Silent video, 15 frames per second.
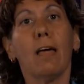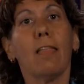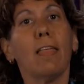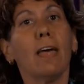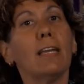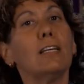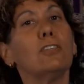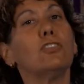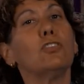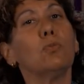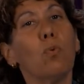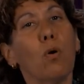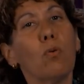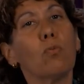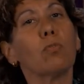That is, you
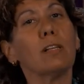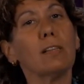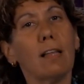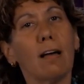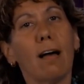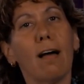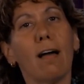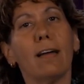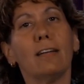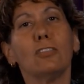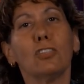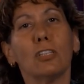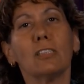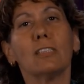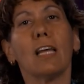won't rely
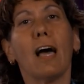just